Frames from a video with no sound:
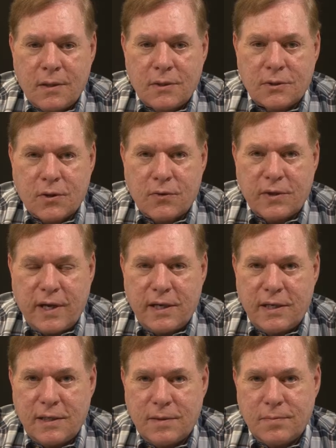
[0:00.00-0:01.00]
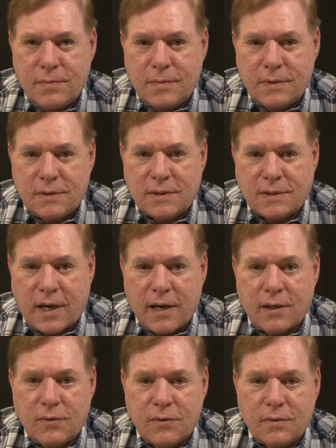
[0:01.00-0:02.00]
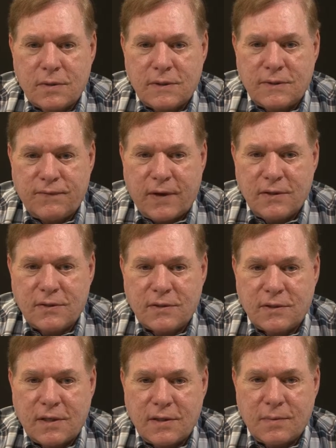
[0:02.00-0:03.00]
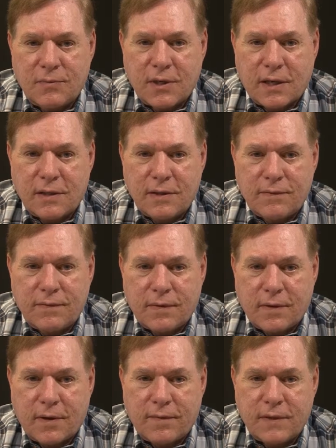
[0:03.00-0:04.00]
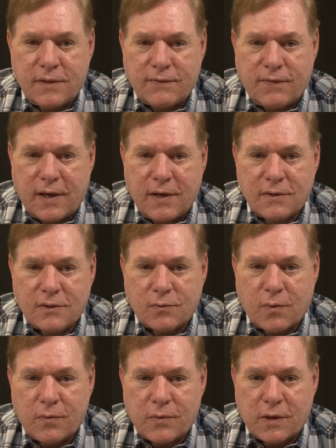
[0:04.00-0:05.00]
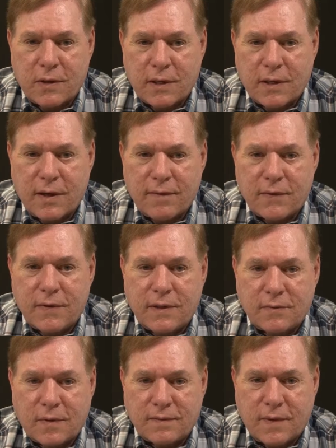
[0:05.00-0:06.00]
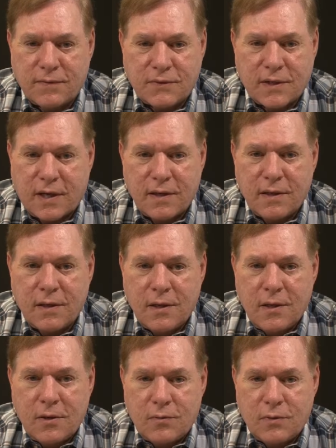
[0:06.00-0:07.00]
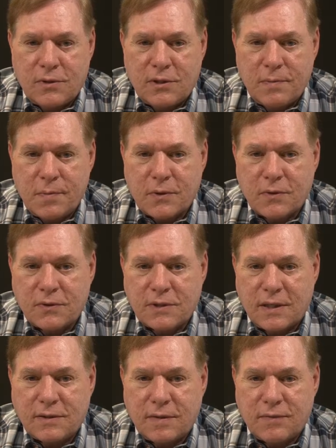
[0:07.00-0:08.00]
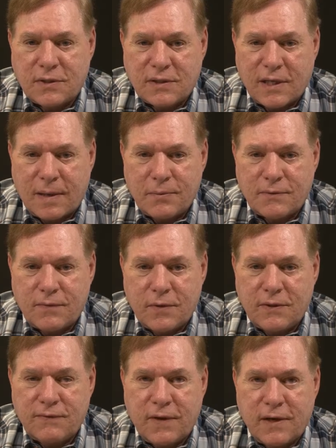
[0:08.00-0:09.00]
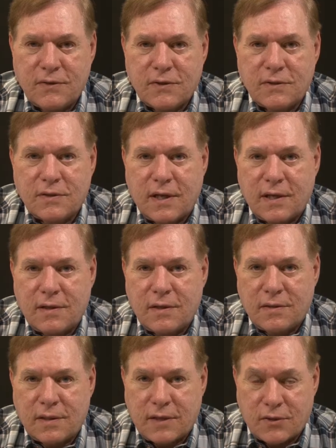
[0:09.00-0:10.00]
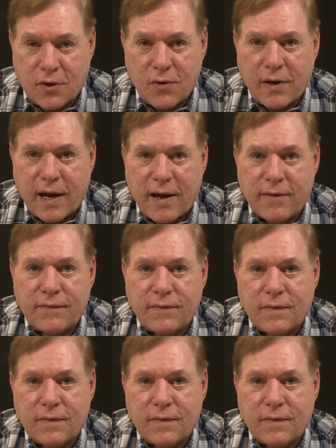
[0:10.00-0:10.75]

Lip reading: So the ADM cycle, its phases, and the objective of each phase is what we're going to cover, as I've said, with typical sets of steps for each phases that TOGAF,